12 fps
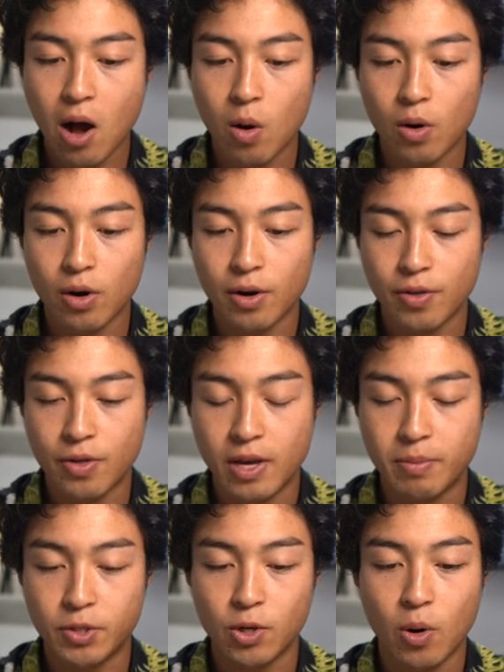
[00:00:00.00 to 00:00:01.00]
our
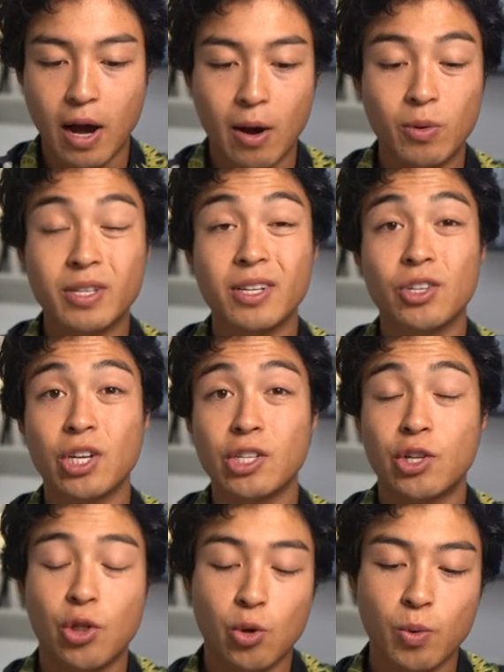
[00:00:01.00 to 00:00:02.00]
theme. So I would
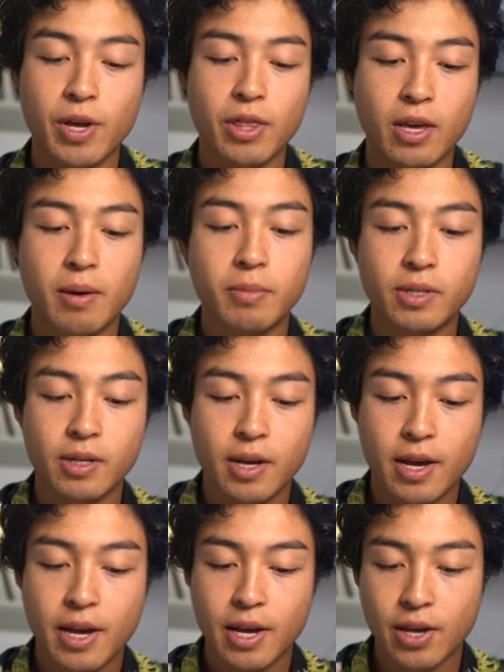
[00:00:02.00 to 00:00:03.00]
suggest three themes,
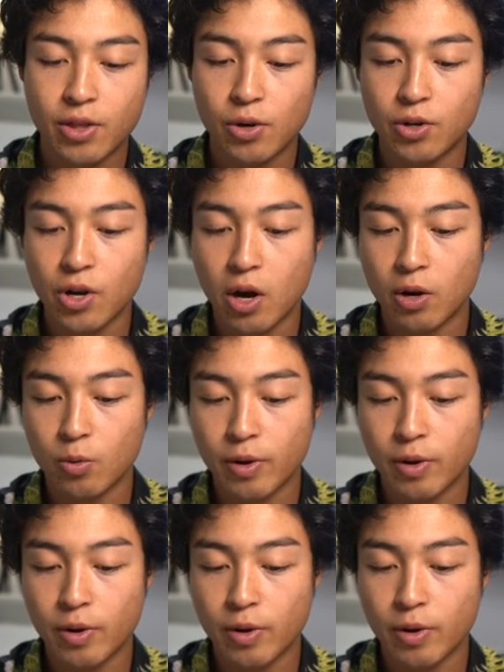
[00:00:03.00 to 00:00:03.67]
either Dawn,